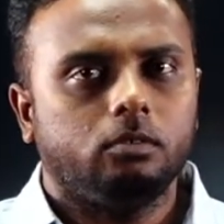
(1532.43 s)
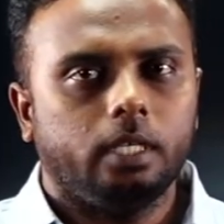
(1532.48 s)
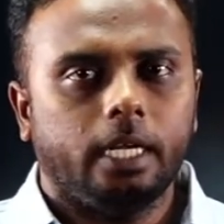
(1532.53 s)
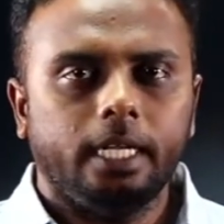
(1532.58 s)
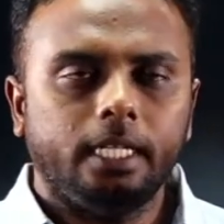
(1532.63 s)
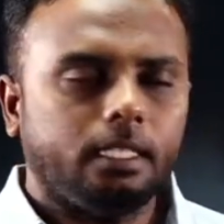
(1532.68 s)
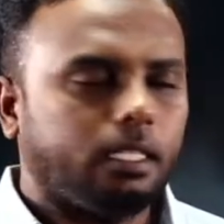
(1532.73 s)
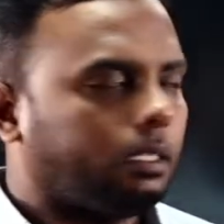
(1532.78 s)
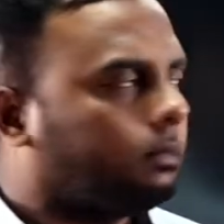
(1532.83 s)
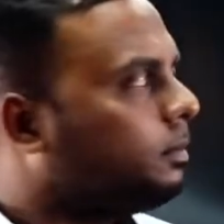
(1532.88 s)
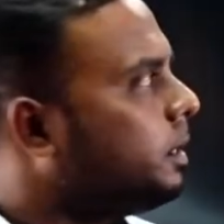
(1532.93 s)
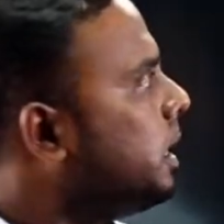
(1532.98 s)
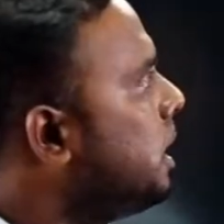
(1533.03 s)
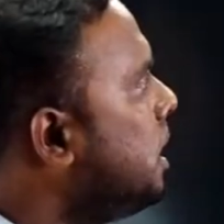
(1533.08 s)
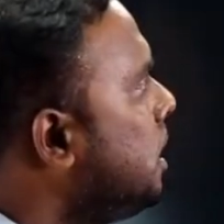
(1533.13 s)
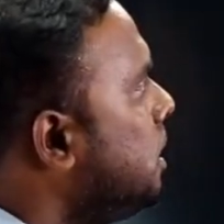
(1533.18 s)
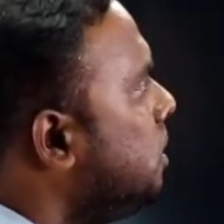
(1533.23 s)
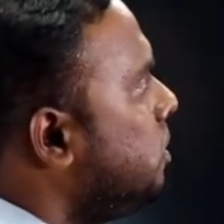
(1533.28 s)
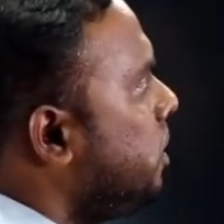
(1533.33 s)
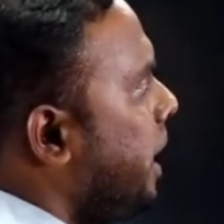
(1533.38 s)
anything.
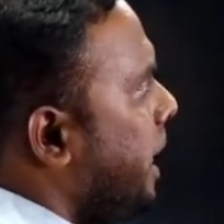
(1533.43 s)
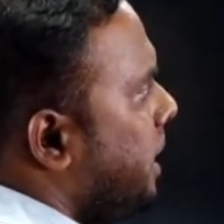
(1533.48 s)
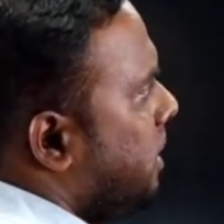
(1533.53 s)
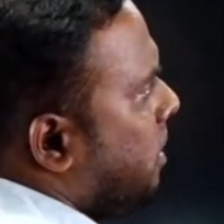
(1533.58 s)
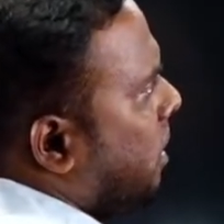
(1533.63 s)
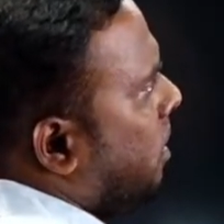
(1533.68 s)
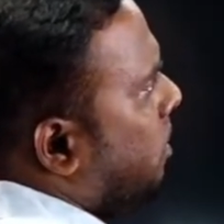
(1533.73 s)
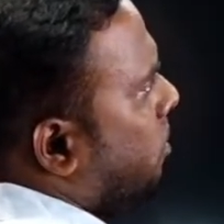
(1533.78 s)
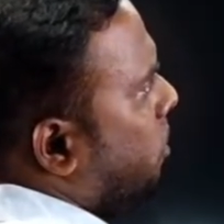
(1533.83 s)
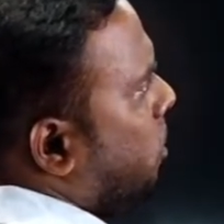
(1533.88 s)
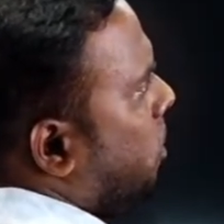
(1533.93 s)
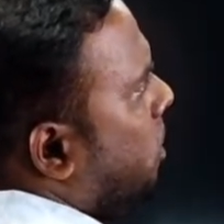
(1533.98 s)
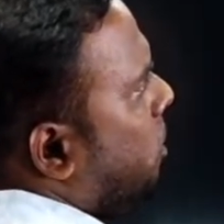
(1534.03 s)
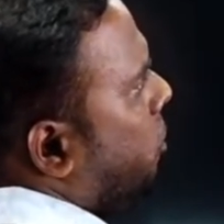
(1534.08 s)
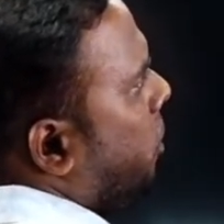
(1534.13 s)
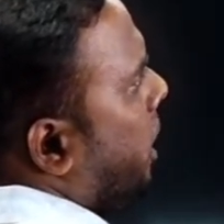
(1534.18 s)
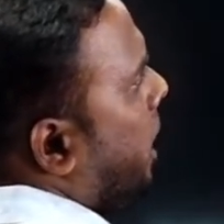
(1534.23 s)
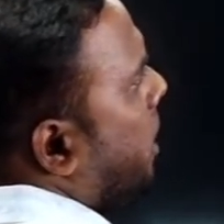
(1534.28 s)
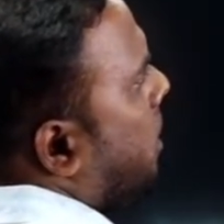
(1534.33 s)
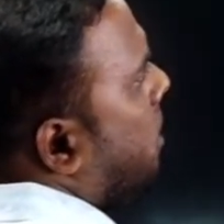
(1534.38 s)
So example, you
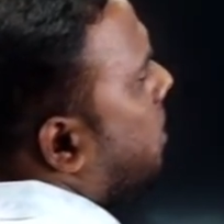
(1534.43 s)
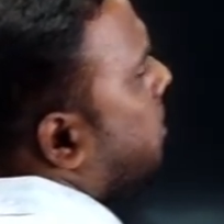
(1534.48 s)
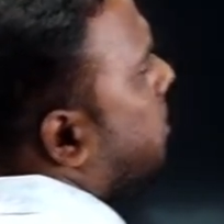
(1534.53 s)
take